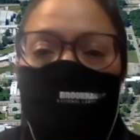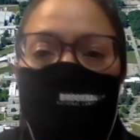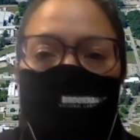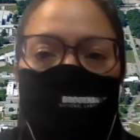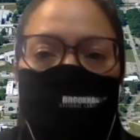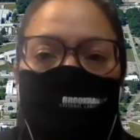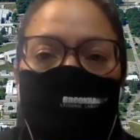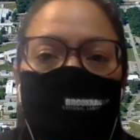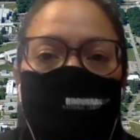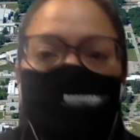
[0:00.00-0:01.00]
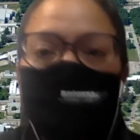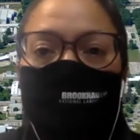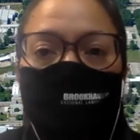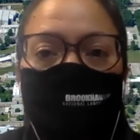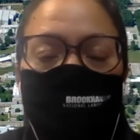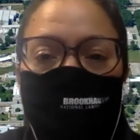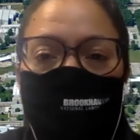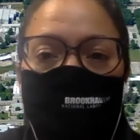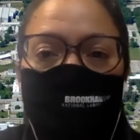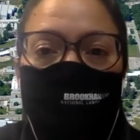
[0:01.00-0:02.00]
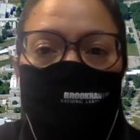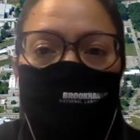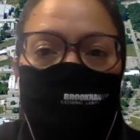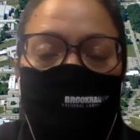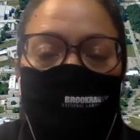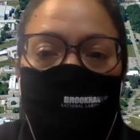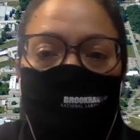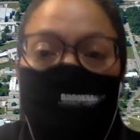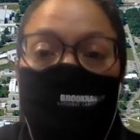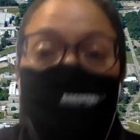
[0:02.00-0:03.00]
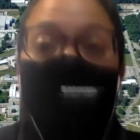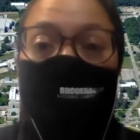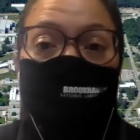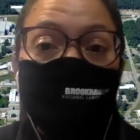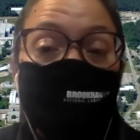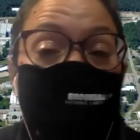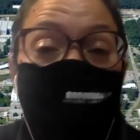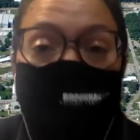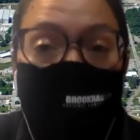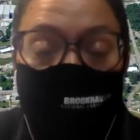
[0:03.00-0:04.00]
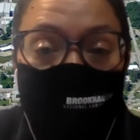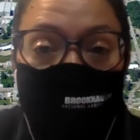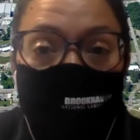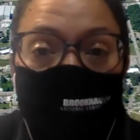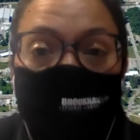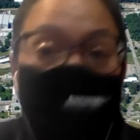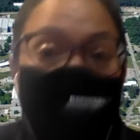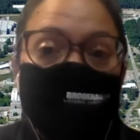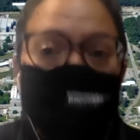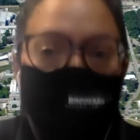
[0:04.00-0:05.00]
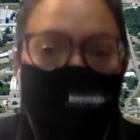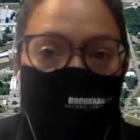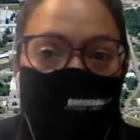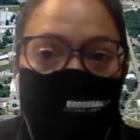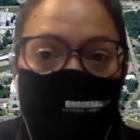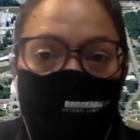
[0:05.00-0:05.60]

or you can block the virus from you know, continuous its life cycle inside the cell